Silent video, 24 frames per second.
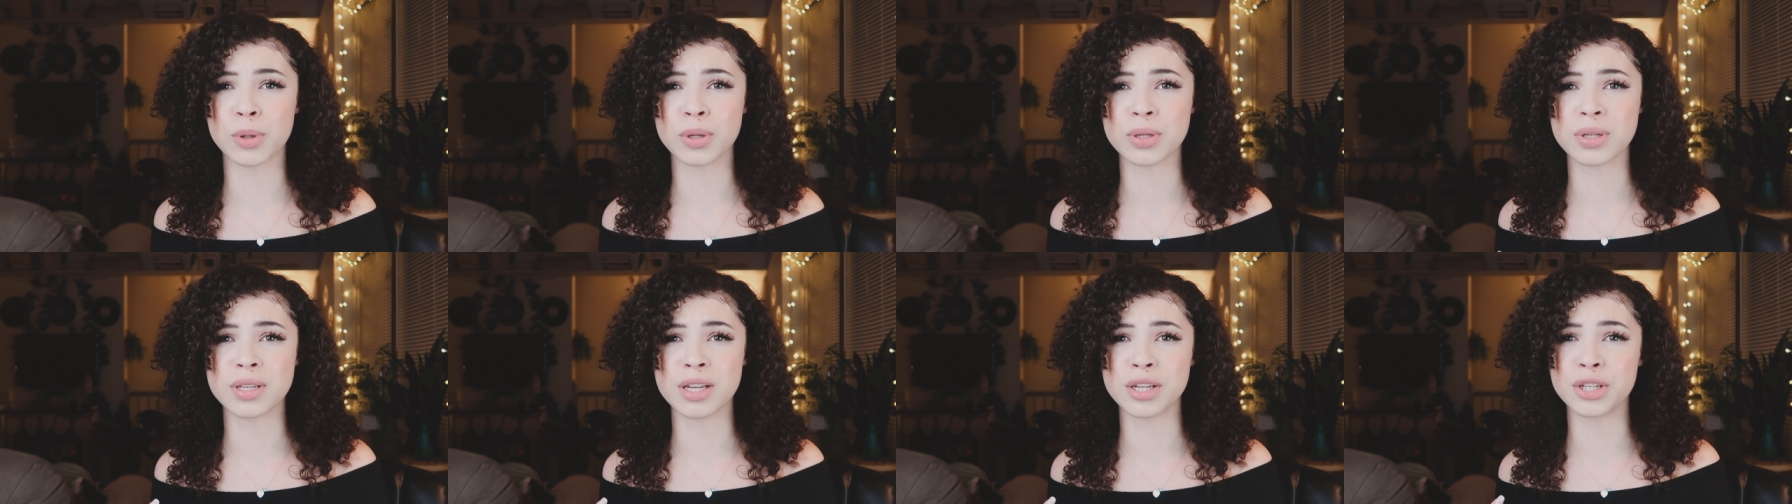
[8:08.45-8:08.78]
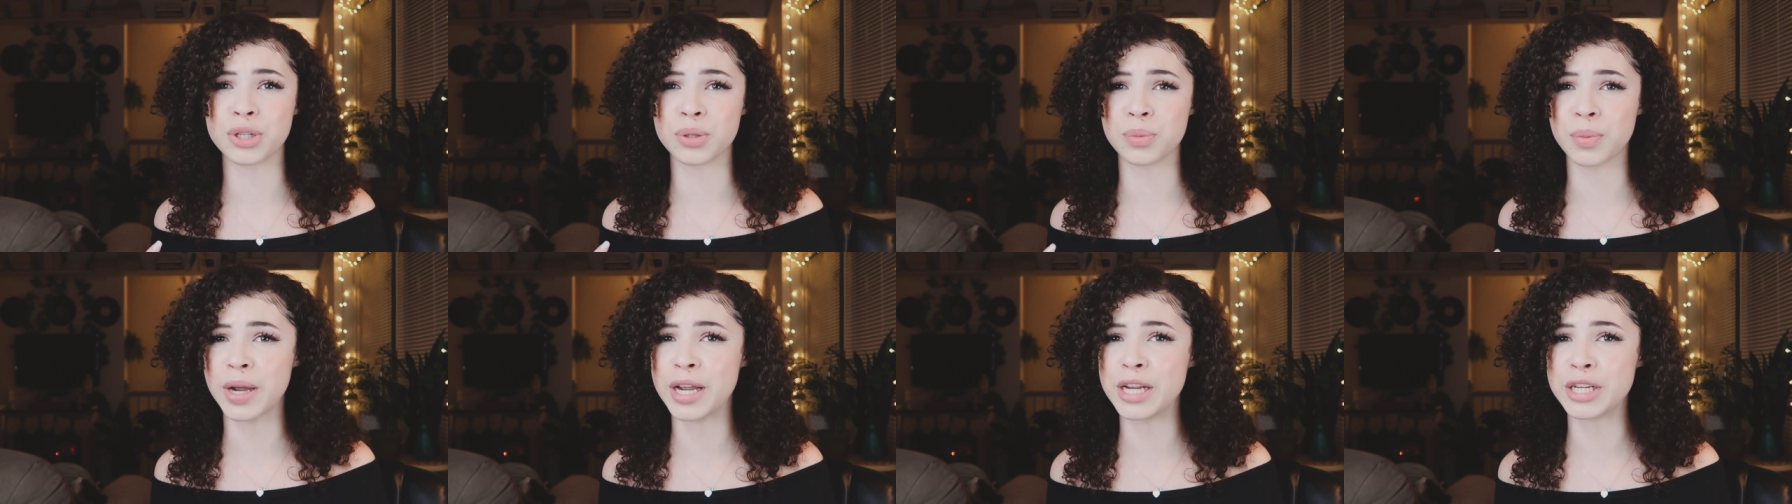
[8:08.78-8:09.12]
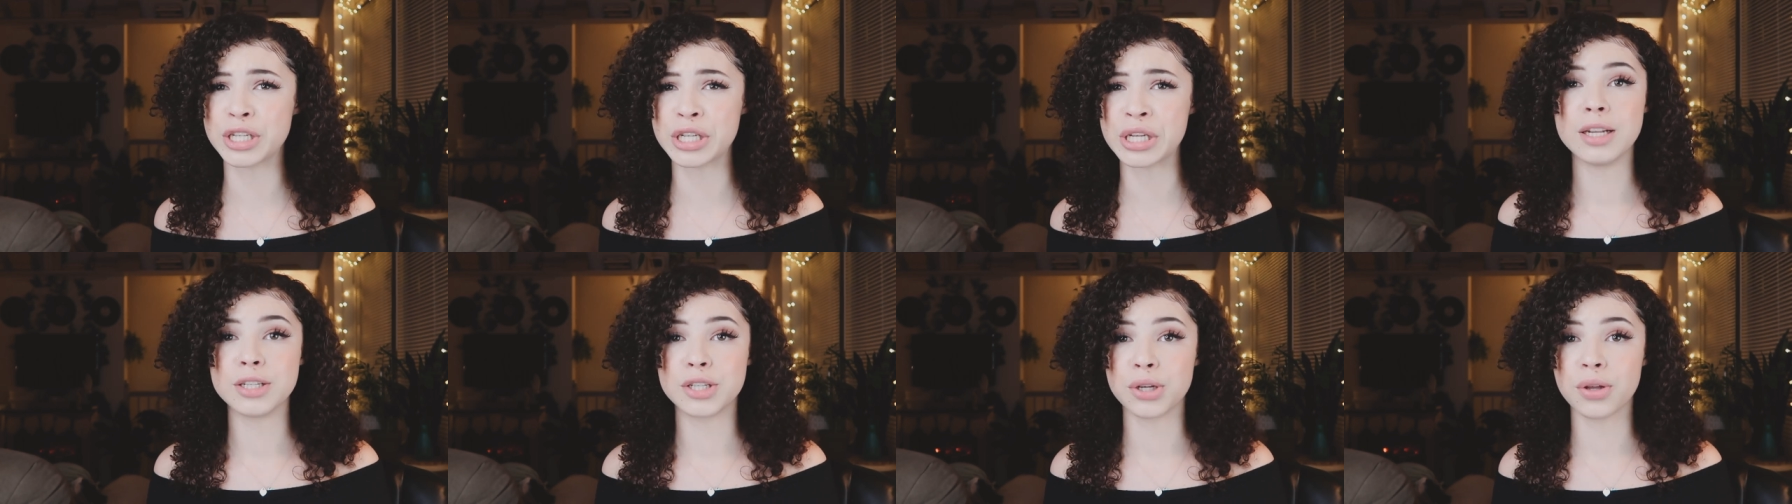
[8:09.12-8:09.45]
or
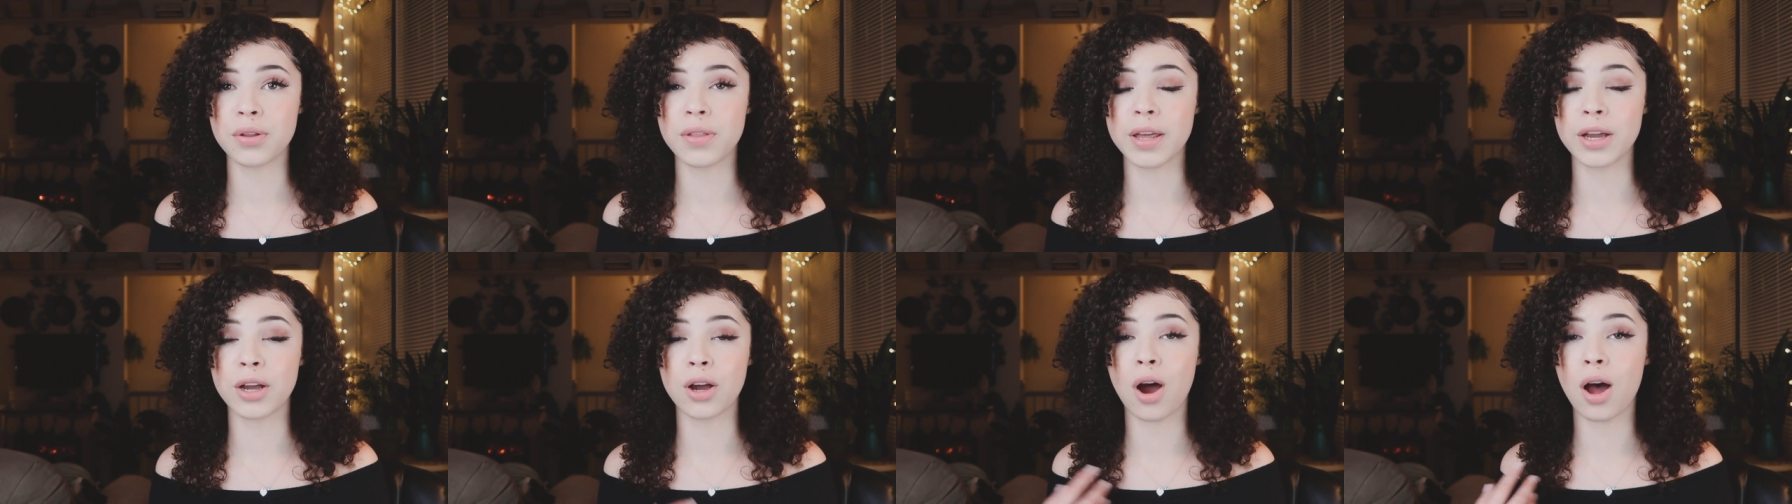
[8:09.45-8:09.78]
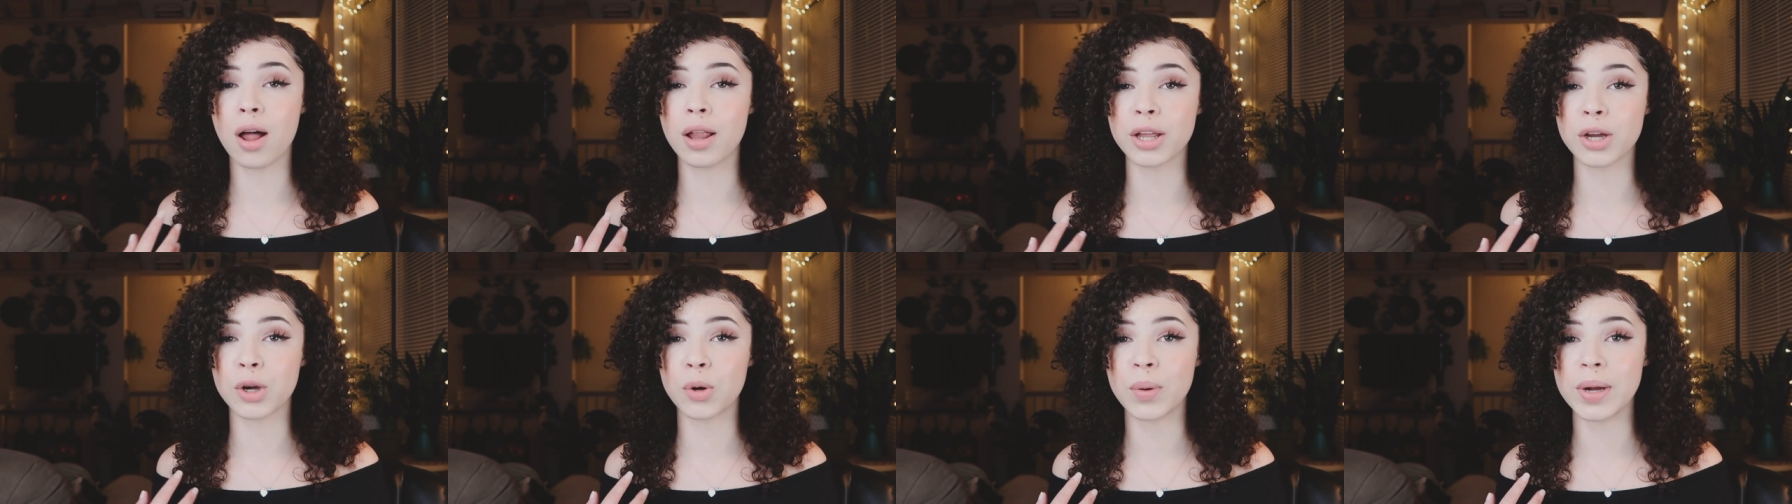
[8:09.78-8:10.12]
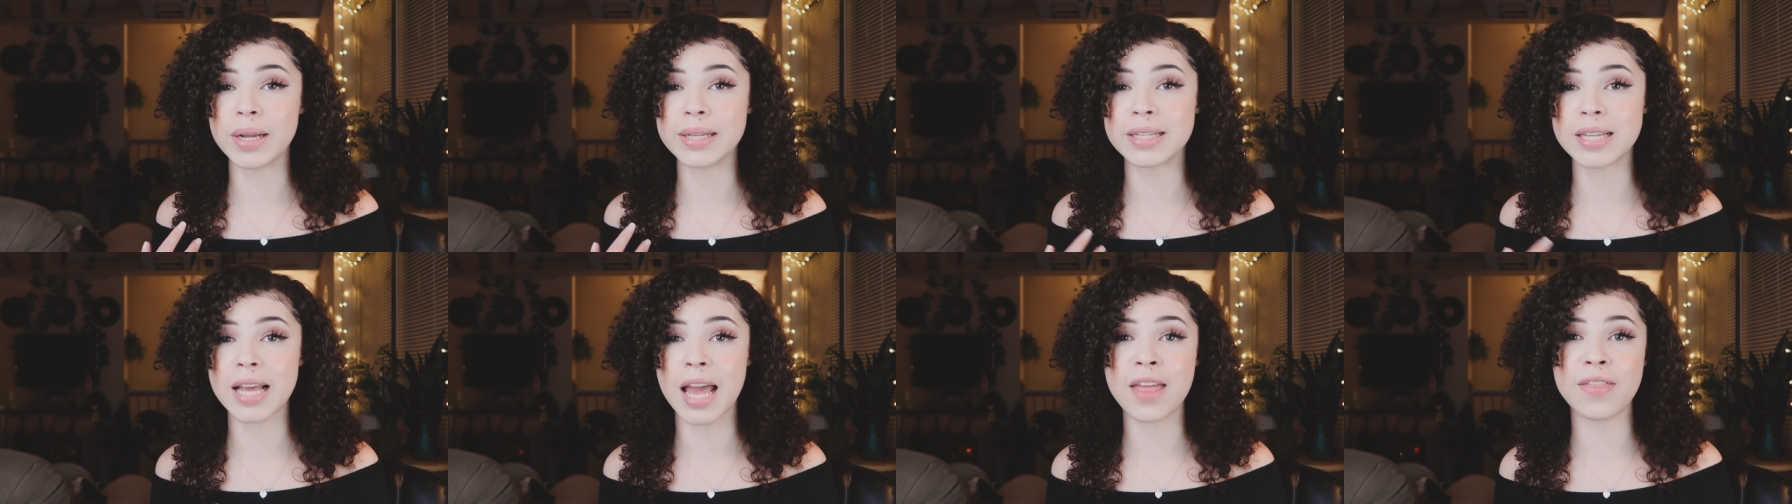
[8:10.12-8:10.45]
situation until they call it quits